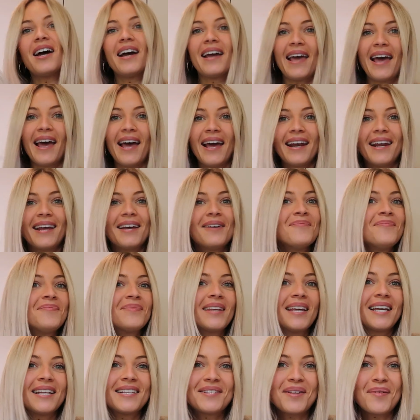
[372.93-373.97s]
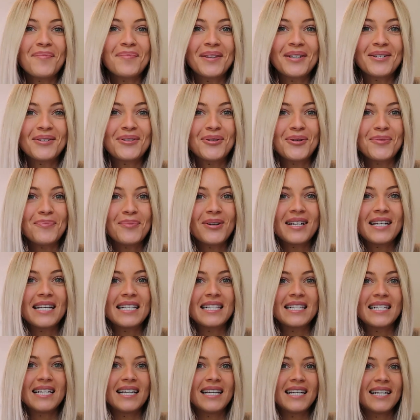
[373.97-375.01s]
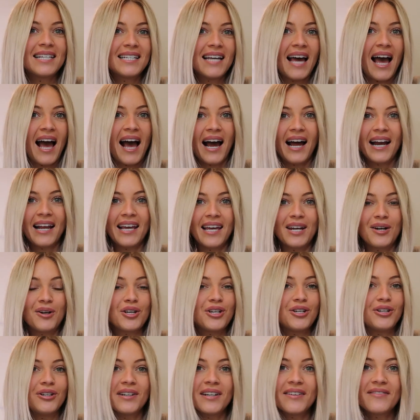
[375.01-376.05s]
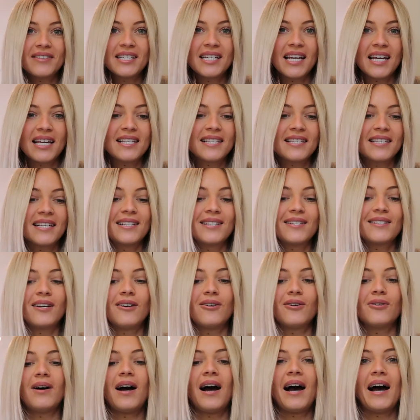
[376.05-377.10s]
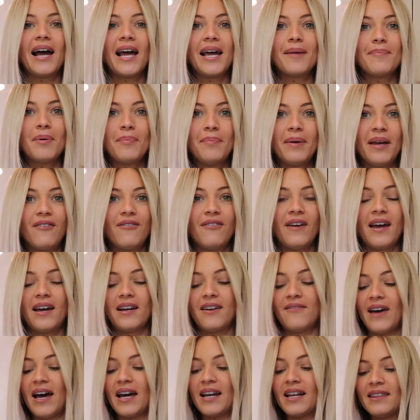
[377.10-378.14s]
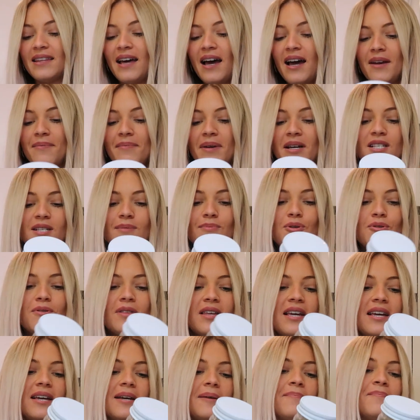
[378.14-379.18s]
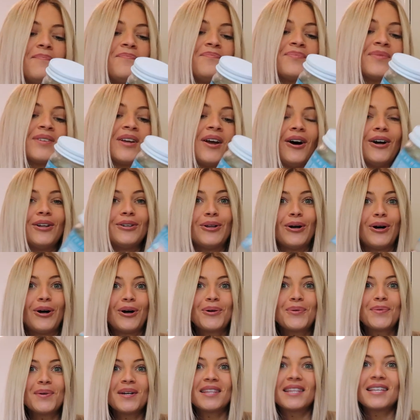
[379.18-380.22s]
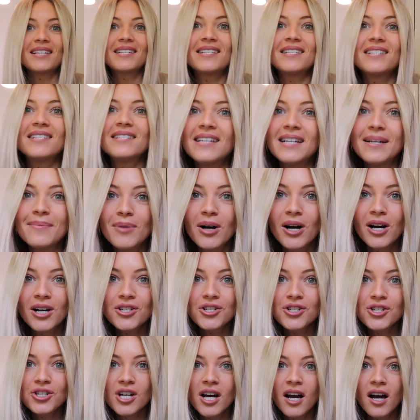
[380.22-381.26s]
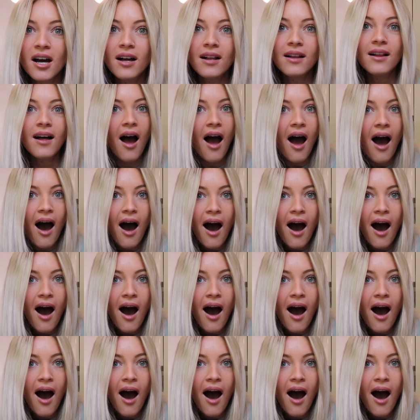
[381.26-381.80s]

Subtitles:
Again, it's something super easy to add in. You don't even taste it, so I am a big fan of adding that in my smoothie, along with sea moss gel.